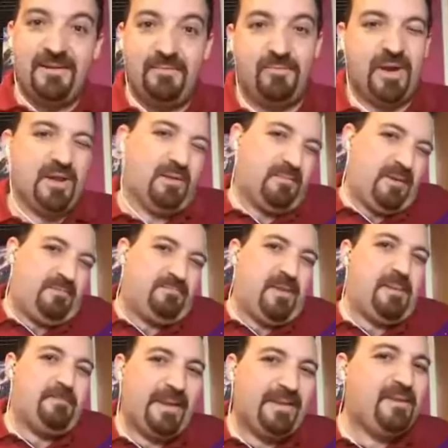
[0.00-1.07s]
maybe not
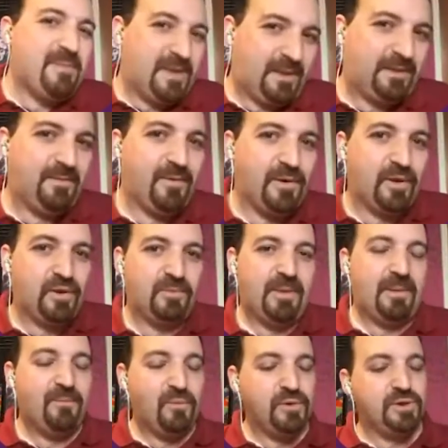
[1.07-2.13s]
in the
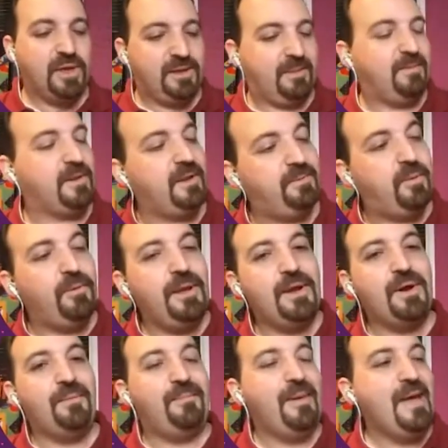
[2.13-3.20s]
time in the middle of a
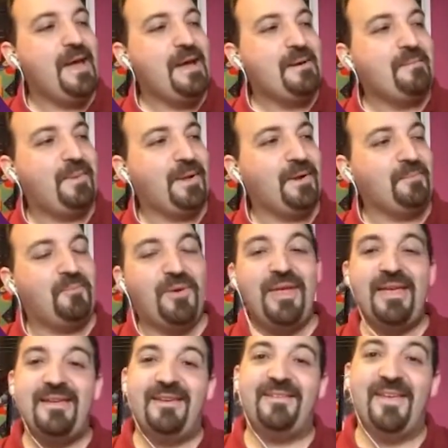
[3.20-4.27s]
pandemic, taking
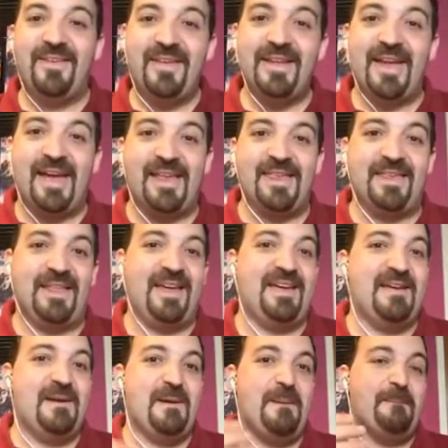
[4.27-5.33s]
public transport,
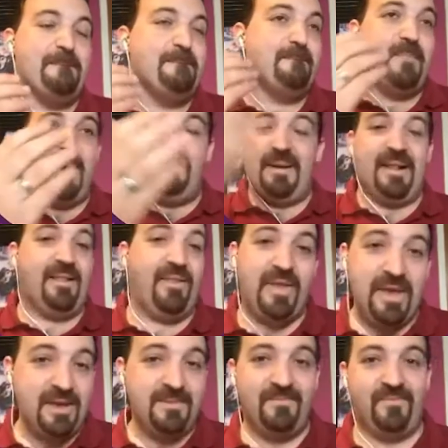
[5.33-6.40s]
but
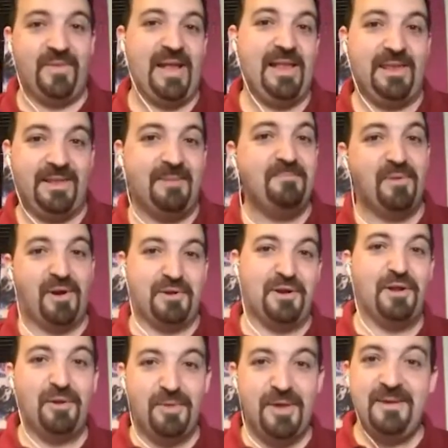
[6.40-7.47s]
maybe you
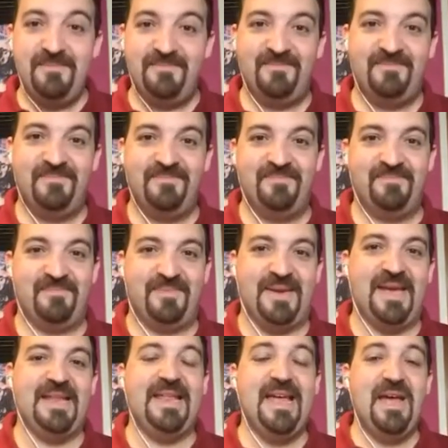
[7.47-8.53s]
miss the train because you
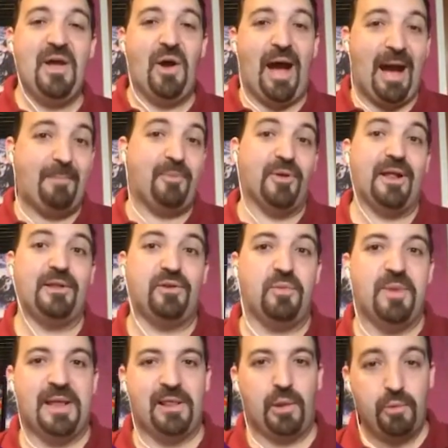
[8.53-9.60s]
didn't see it.
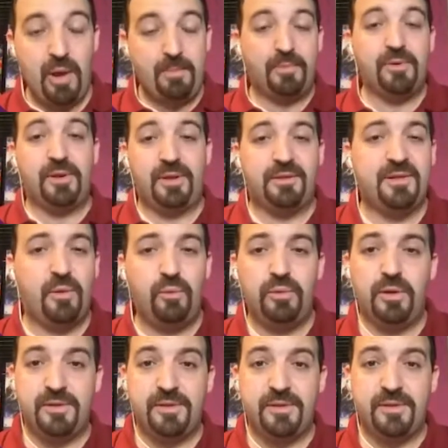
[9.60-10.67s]
And
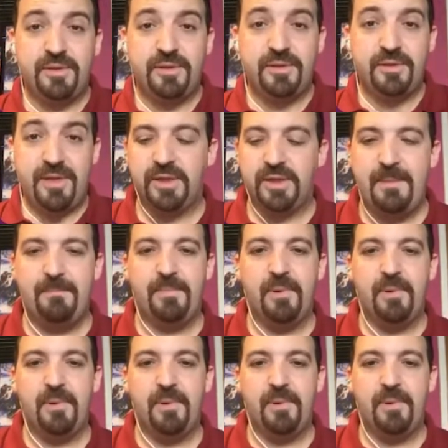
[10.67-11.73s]
9.3 seconds is a lot of
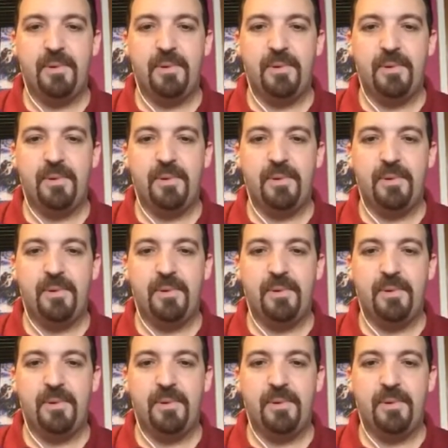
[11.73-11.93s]
time.